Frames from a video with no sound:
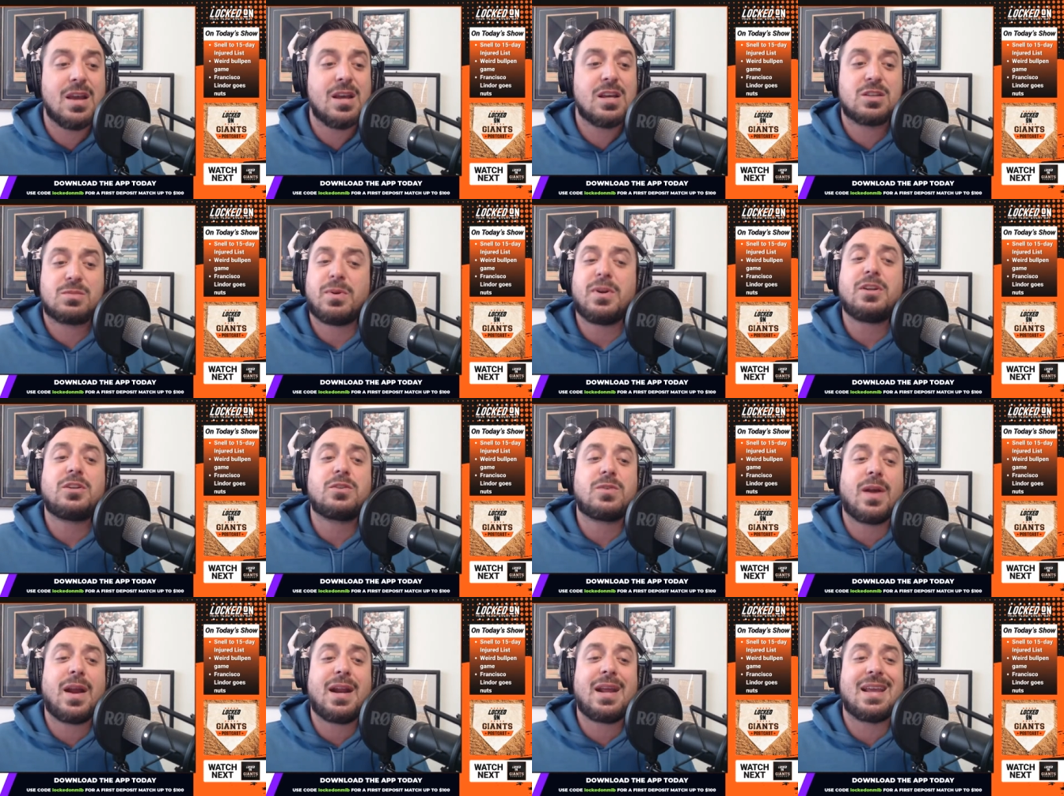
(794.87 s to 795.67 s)
Spring
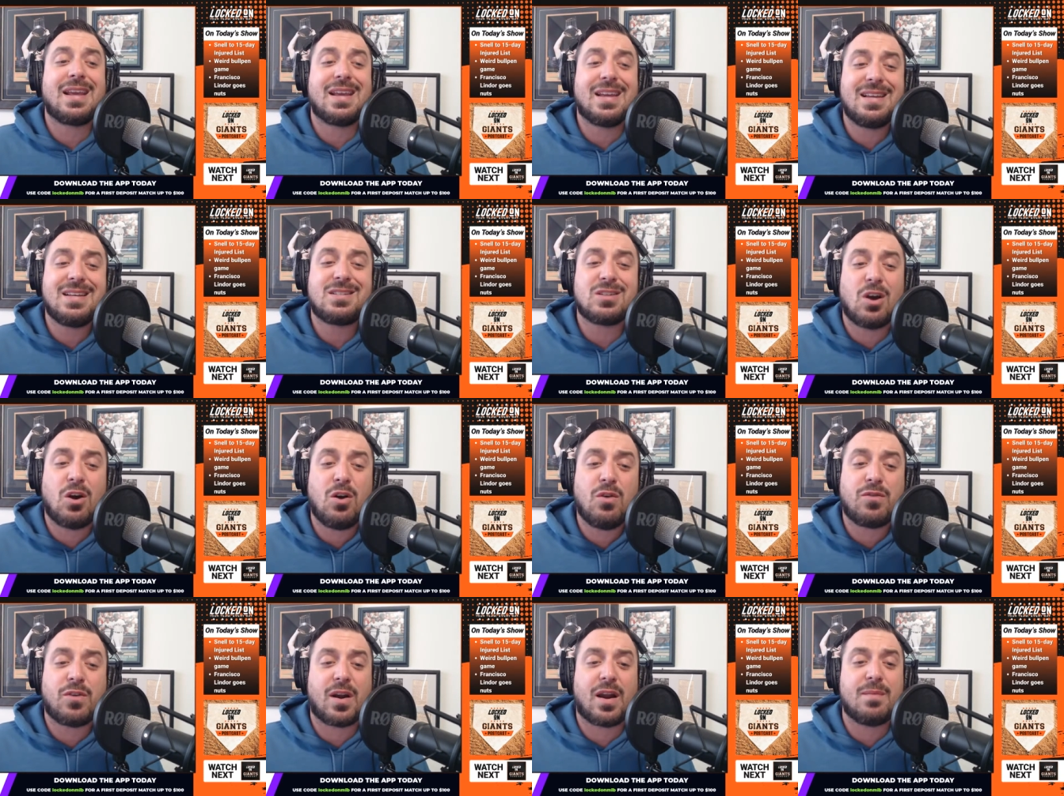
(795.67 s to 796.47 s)
training is
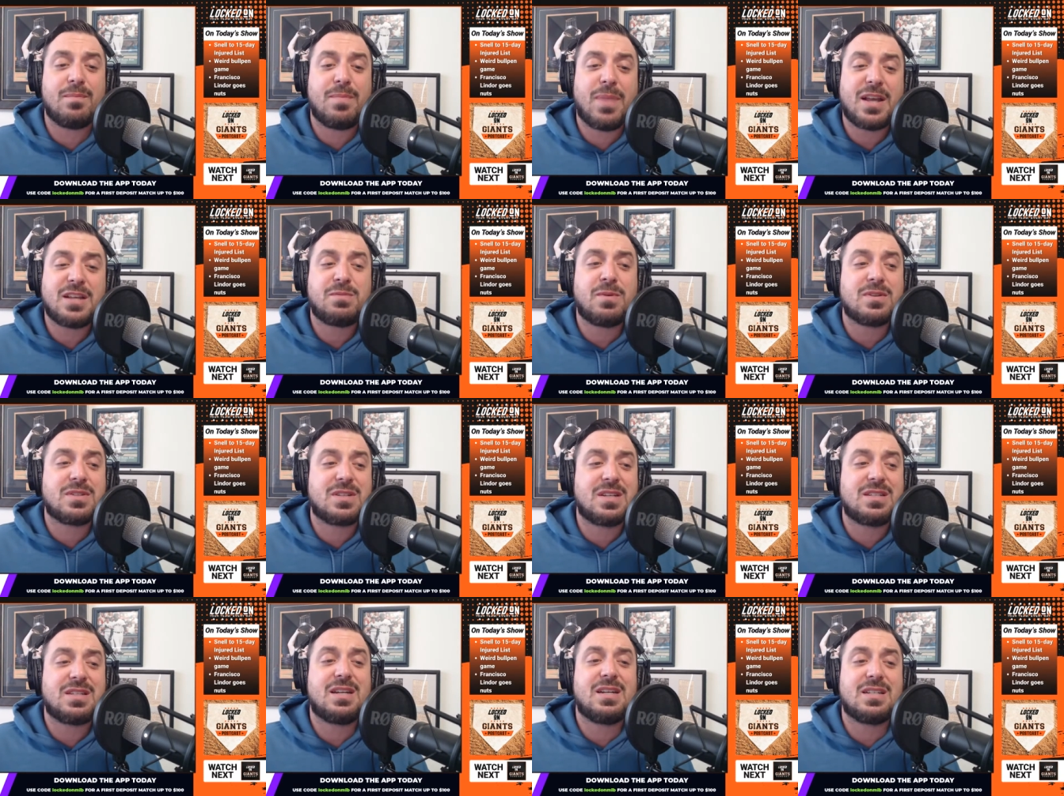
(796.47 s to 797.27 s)
over and baseball
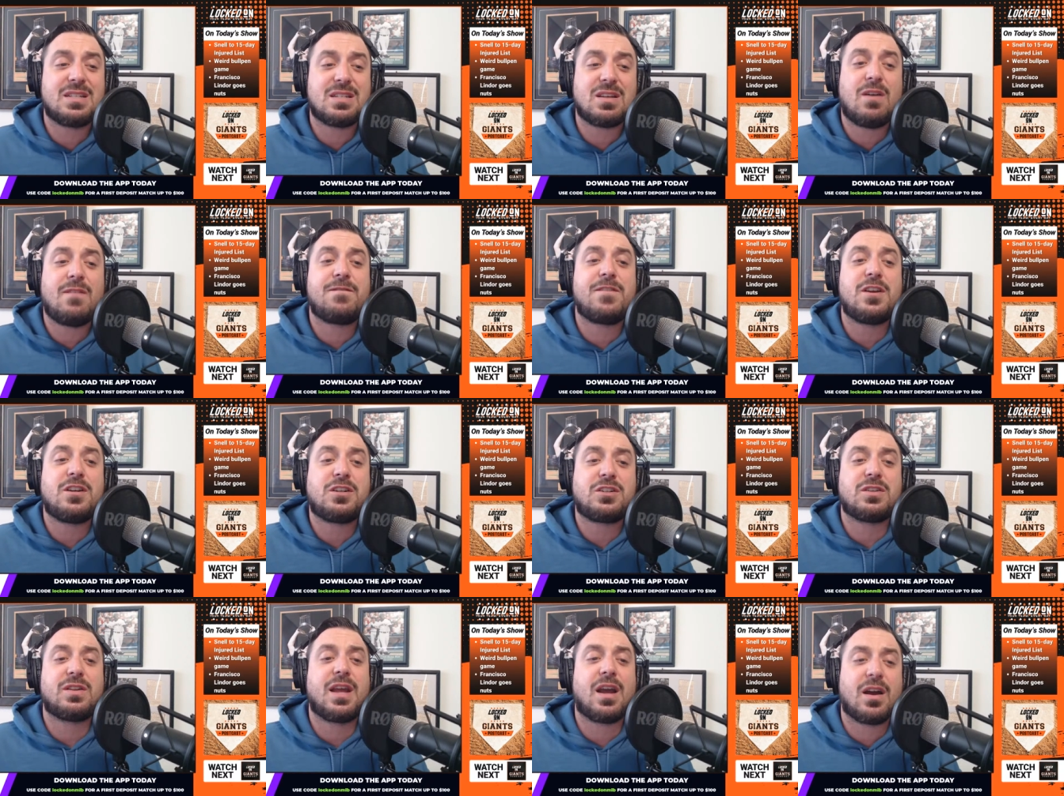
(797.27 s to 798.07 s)
season is
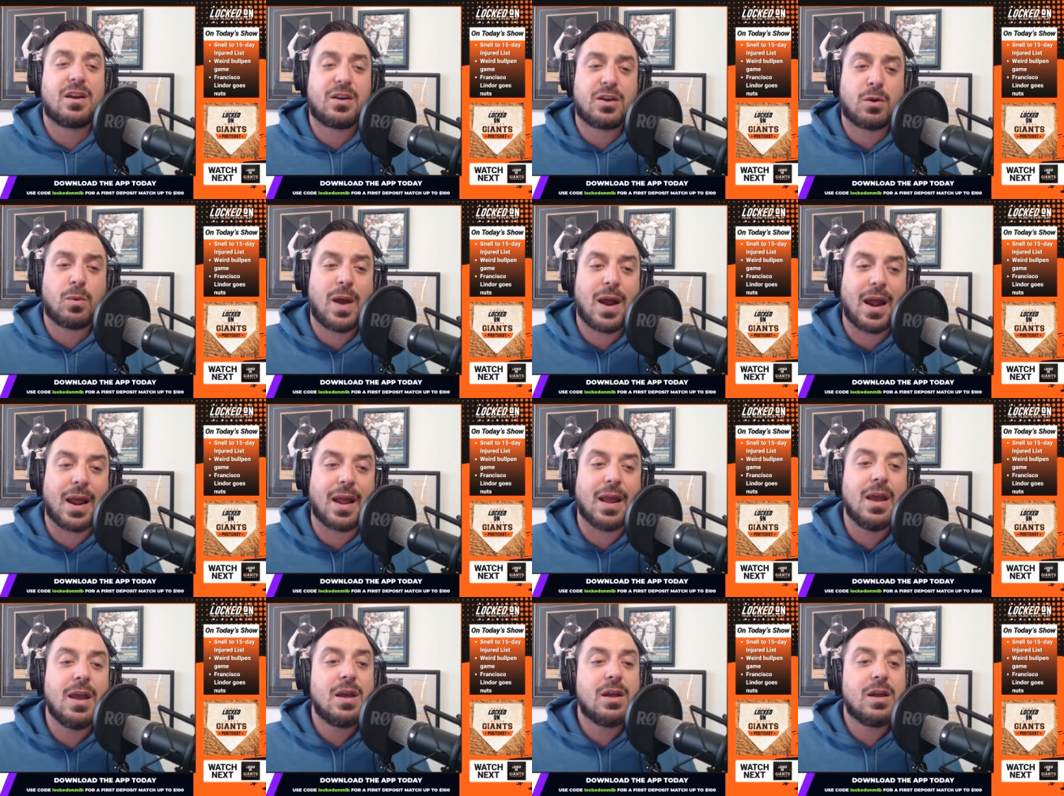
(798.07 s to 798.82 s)
officially underway.